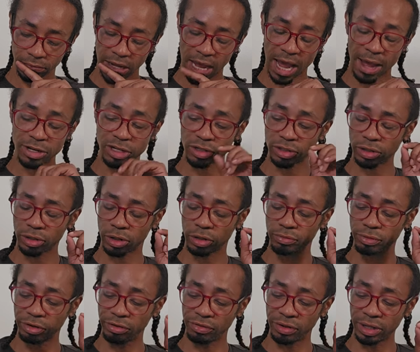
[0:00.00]
I just
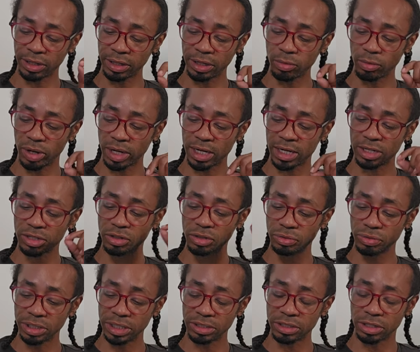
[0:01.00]
heard revealing what it is
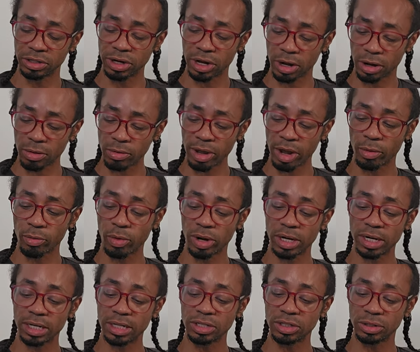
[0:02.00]
you need to know and
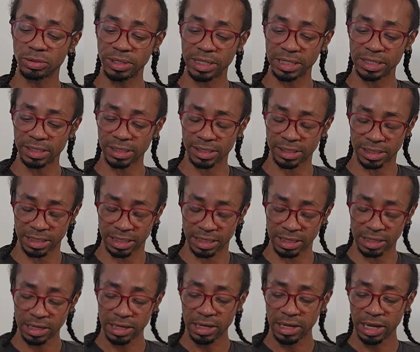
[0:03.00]
what it is you need to
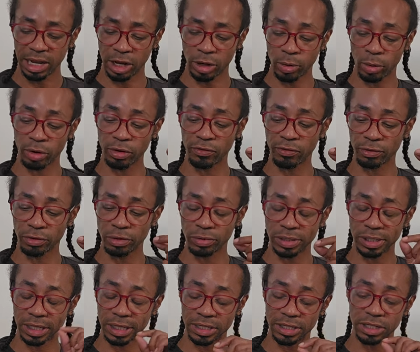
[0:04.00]
see in order for you
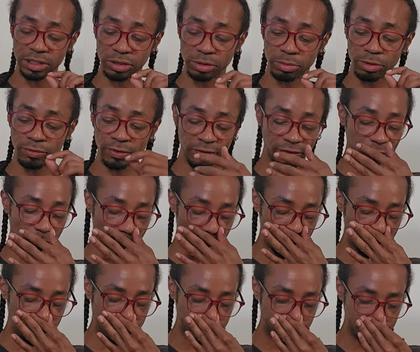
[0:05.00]
to continue moving
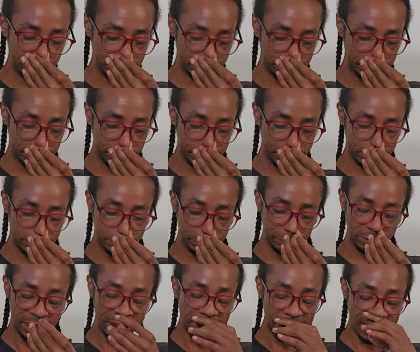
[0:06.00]
forward.
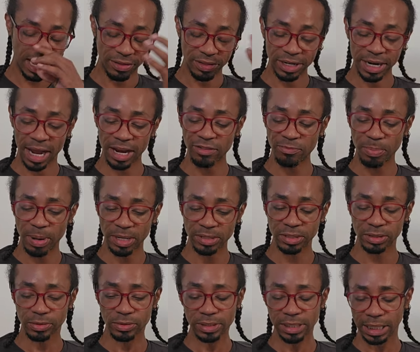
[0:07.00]
Now, the Knight of
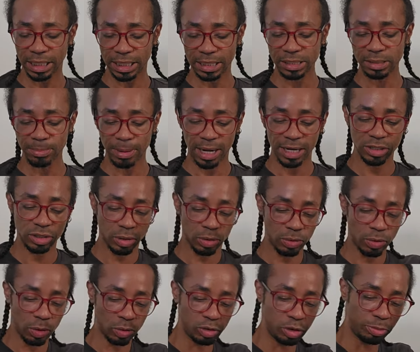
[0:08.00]
Pentacles is my
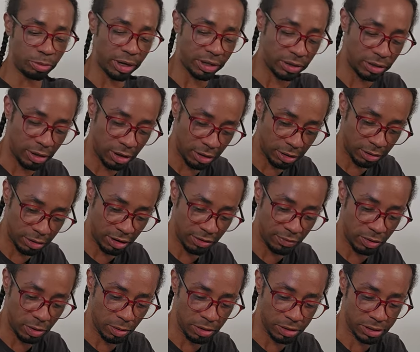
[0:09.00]
don't hold your breath card,
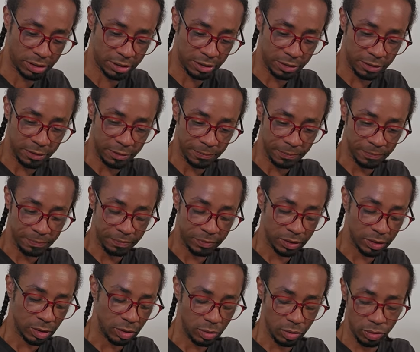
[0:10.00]
of course.
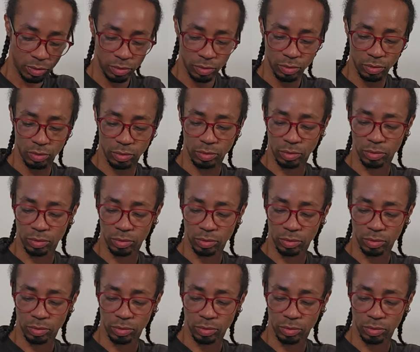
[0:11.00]
Ooh.